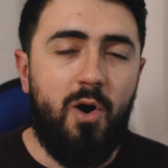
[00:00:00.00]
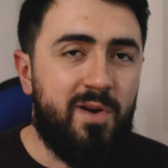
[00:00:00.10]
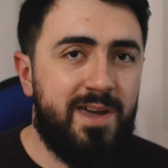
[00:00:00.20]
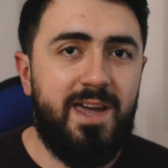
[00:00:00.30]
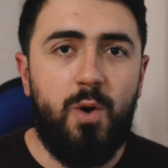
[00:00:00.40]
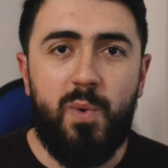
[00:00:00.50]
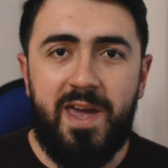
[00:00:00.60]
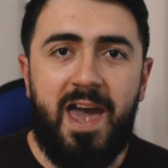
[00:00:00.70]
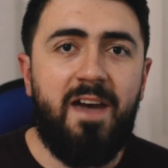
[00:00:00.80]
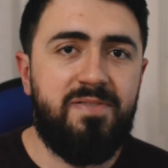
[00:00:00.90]
okay we
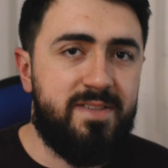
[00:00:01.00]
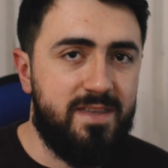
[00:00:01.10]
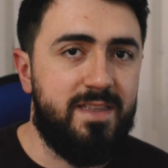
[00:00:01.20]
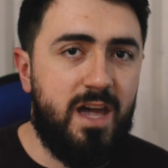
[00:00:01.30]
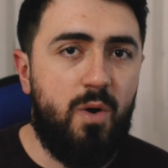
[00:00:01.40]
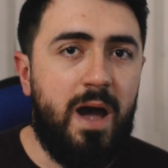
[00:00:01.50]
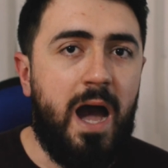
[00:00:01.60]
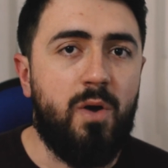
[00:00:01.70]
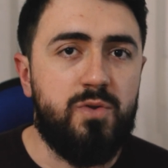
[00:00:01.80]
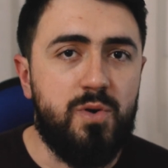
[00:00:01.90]
have seen now
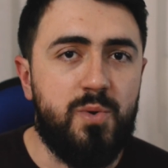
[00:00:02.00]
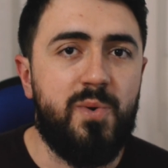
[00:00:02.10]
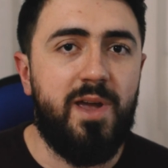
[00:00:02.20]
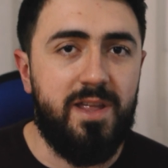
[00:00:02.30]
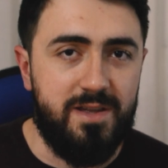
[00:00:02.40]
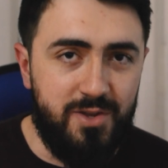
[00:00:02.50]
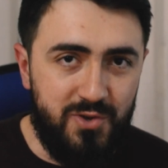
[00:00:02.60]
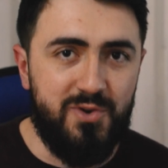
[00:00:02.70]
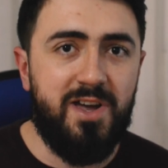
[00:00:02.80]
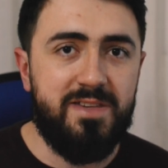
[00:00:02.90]
how to create a
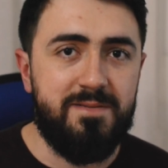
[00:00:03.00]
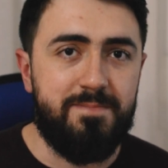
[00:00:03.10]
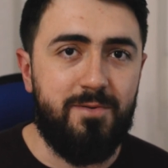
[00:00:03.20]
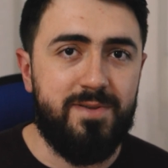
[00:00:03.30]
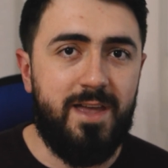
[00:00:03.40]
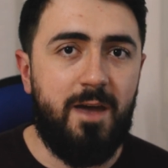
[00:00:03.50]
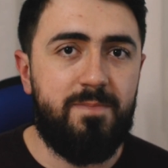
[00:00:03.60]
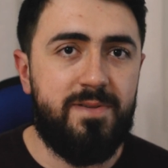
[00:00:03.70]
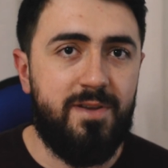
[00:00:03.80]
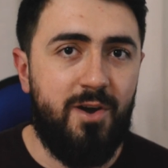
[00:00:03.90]
new custom post type
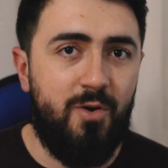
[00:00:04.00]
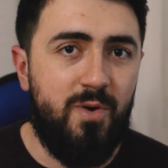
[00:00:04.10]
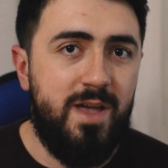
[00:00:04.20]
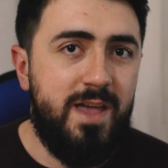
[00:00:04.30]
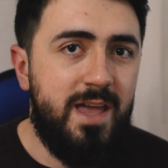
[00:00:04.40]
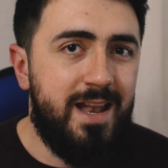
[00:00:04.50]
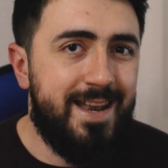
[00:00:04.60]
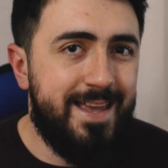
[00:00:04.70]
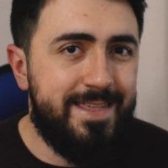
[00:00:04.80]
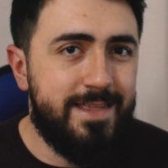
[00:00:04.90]
so
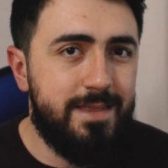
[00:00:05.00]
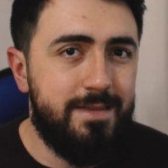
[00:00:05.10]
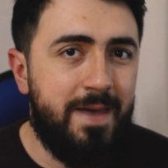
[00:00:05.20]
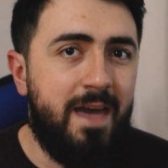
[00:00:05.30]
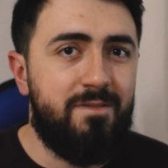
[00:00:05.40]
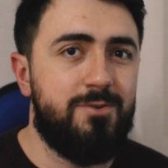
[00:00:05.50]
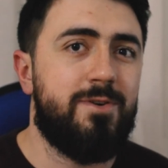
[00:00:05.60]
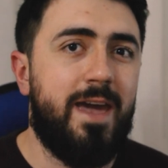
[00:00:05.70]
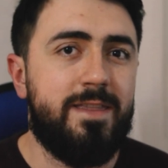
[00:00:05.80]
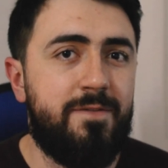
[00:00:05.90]
let's have a
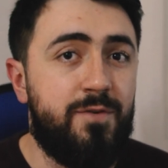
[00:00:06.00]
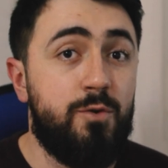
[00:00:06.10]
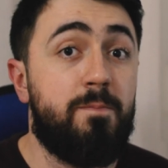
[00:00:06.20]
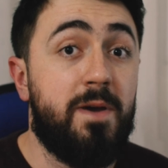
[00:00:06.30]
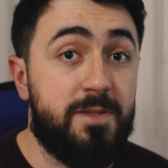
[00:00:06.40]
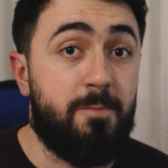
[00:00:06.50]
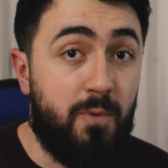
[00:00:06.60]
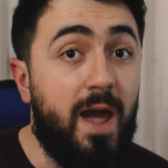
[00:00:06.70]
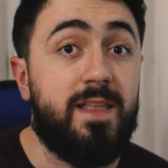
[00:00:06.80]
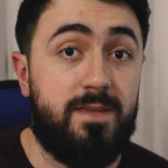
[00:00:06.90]
look at a few best
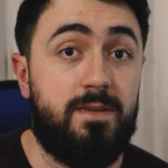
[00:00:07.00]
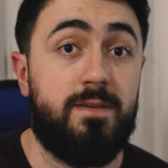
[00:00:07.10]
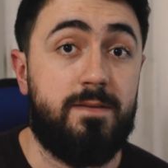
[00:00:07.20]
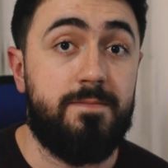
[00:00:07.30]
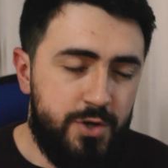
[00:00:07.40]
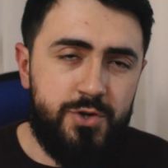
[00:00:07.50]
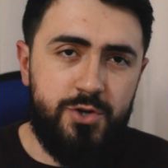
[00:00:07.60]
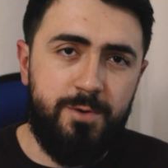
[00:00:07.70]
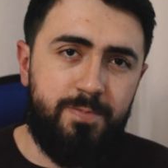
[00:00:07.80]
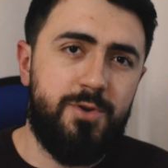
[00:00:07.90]
practices
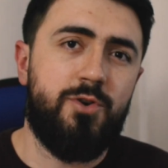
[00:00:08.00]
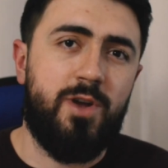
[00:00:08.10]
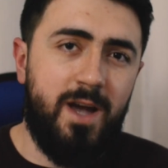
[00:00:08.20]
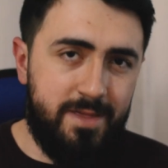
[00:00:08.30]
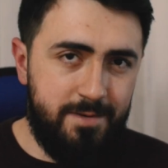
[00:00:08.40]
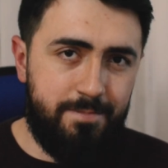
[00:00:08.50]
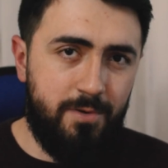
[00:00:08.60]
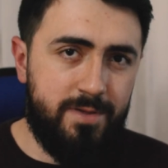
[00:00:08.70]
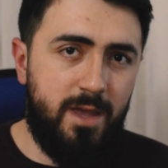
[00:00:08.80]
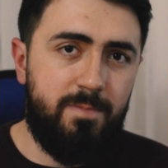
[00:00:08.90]
should you put your custom
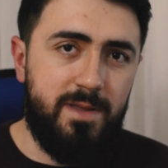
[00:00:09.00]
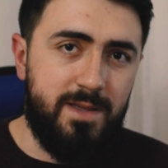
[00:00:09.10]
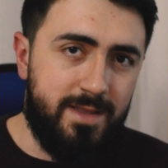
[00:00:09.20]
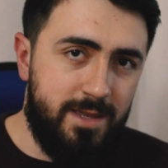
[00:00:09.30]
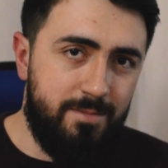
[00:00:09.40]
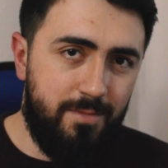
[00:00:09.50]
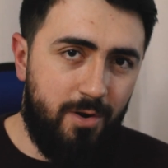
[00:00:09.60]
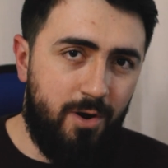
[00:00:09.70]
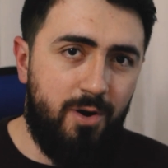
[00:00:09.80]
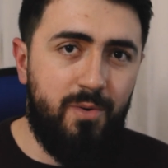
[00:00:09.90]
post type in a theme
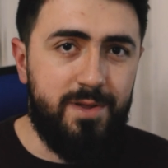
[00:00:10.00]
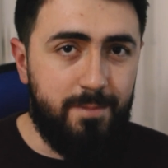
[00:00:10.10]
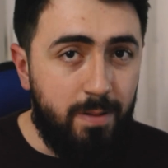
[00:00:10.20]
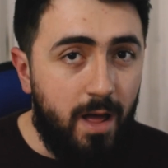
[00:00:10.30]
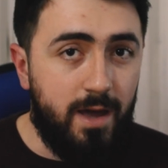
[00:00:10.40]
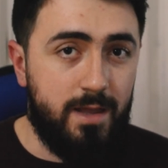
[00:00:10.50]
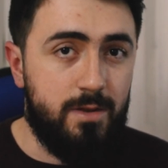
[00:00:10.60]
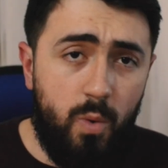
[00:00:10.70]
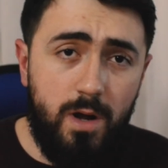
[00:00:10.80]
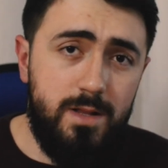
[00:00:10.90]
or in a plugin
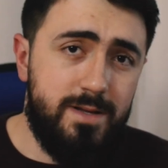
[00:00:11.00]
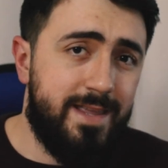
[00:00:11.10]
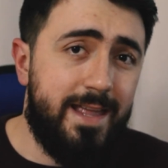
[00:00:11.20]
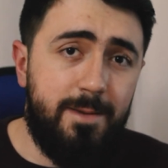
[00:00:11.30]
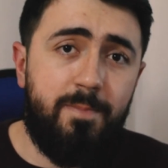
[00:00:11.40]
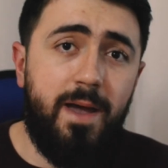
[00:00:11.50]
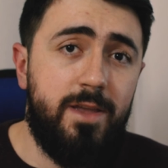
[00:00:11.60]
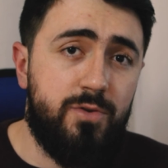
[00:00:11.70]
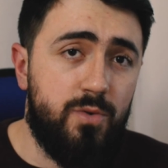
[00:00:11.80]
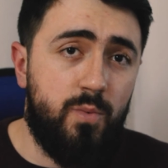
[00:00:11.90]
well that
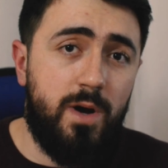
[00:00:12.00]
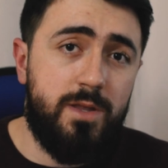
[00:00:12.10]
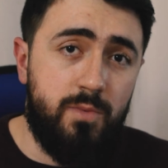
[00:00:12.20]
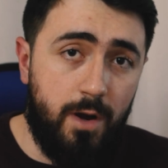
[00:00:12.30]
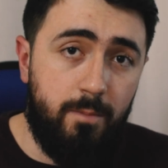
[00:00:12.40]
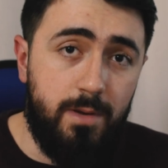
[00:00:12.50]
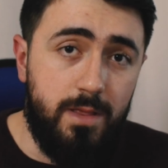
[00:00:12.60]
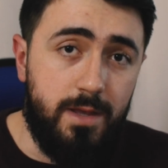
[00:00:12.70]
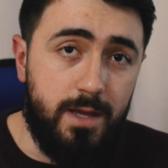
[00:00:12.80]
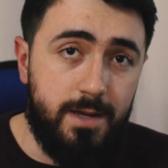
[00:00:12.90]
depends on what you are
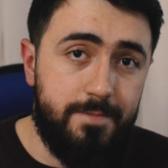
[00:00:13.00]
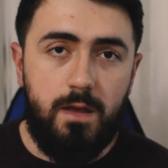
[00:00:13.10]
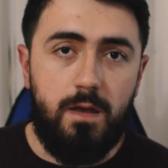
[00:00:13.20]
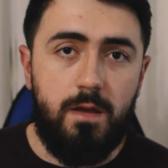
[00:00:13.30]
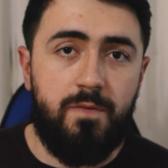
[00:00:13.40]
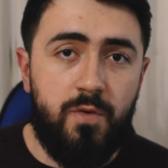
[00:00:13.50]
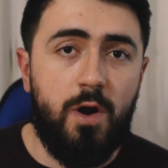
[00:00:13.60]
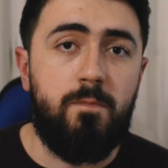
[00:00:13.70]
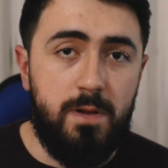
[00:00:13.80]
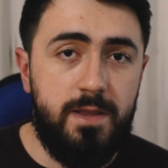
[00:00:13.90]
building if you
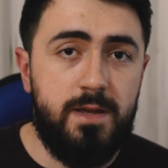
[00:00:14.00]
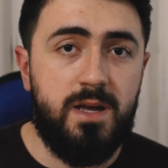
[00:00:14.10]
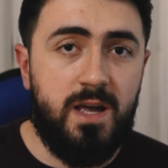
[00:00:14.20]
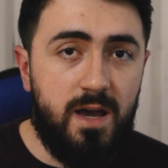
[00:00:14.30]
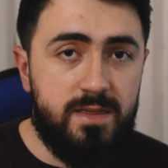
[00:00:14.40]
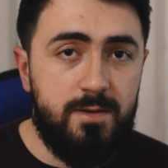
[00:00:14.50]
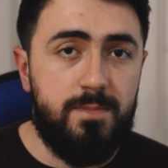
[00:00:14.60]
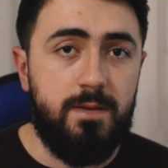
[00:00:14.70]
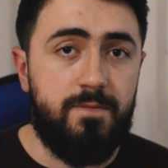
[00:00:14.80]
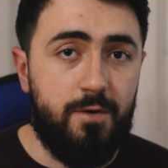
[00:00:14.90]
are building a custom
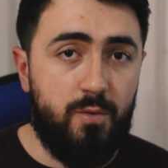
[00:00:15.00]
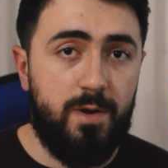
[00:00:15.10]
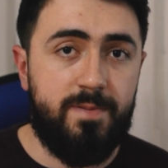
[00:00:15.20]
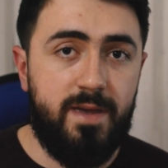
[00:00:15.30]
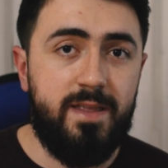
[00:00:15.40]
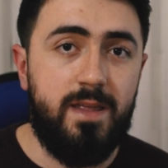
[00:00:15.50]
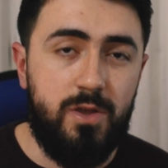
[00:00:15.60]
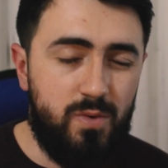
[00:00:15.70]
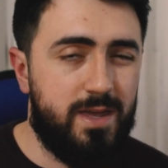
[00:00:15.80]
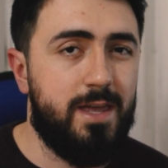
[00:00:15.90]
theme for a website then
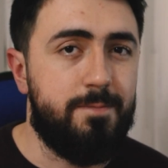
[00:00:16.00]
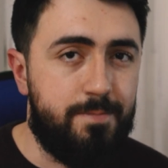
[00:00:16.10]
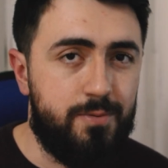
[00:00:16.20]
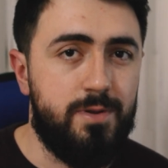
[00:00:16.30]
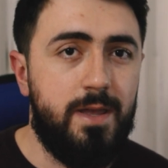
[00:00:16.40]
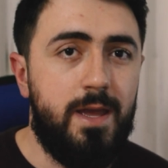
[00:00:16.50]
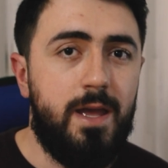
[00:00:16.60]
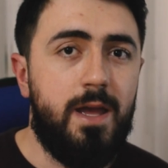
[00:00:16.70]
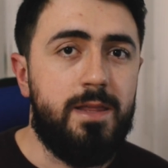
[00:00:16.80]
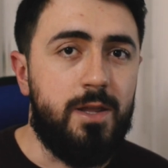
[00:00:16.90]
you can put
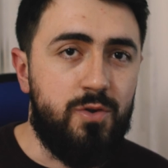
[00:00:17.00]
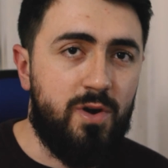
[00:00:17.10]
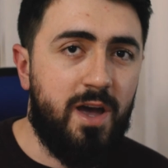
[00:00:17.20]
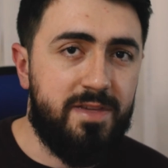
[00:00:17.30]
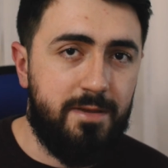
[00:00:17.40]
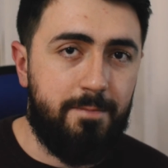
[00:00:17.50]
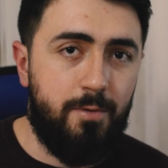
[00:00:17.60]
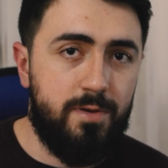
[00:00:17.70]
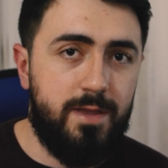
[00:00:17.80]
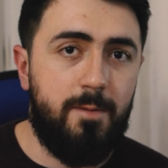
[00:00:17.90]
the new custom
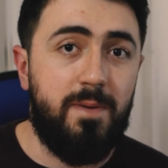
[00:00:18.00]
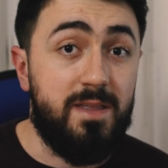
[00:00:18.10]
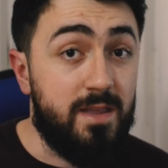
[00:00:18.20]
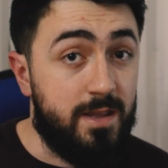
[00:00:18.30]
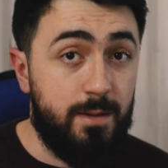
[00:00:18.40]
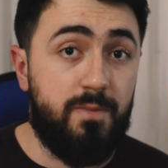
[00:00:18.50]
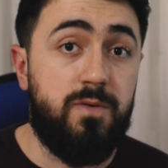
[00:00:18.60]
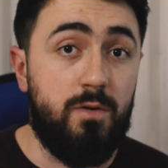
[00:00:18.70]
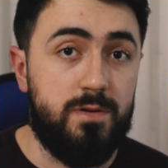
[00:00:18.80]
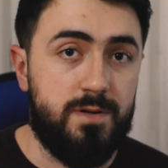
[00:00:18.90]
post type in the theme
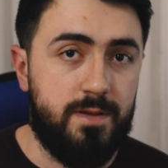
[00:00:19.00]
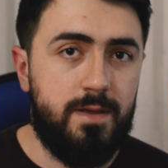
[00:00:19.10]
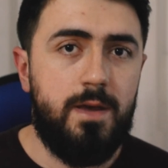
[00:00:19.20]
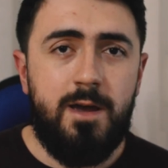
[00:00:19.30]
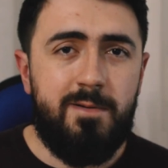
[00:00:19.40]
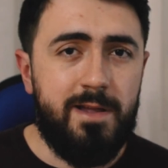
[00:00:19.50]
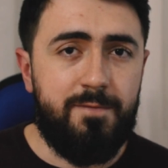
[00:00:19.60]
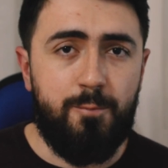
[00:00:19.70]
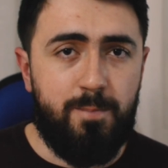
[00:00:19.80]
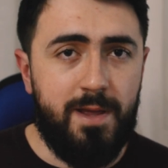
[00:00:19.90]
folders. But
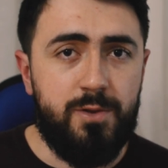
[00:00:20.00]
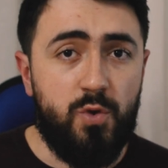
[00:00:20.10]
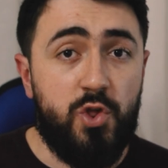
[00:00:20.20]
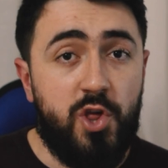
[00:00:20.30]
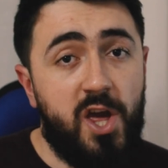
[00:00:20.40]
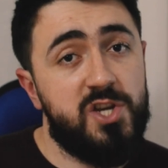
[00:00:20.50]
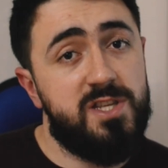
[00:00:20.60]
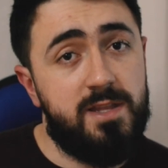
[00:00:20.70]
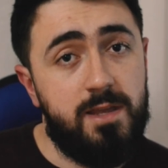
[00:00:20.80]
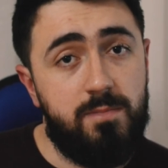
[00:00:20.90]
if you plan to change
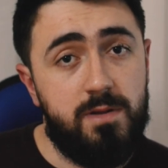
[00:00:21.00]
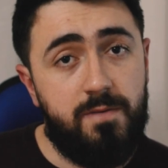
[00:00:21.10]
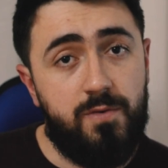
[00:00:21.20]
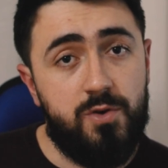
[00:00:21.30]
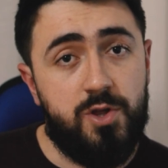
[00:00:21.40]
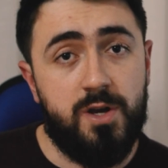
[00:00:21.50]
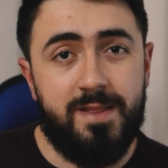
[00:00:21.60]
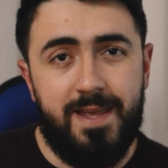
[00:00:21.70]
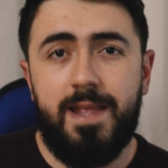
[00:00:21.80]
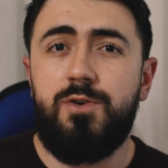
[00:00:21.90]
the theme in the future,
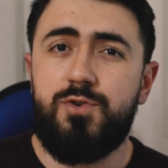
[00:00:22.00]
then you